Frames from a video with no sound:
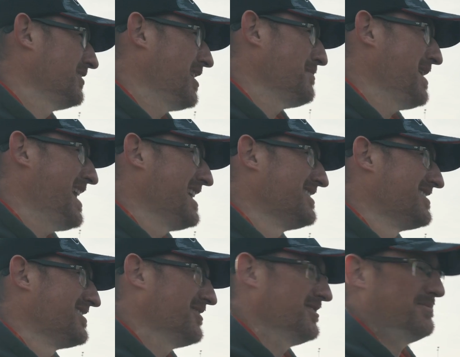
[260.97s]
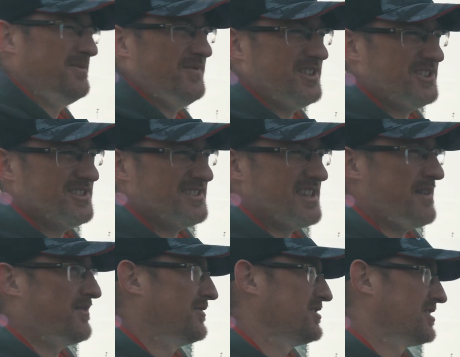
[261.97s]
gram heads, Ty's been fishing
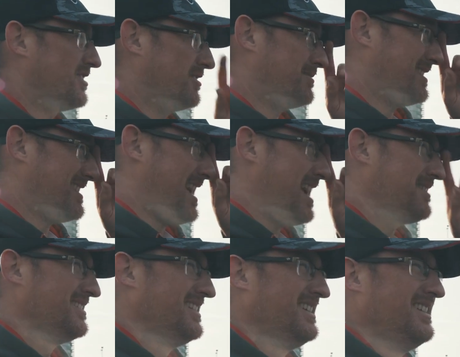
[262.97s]
7, I've just gone up to 10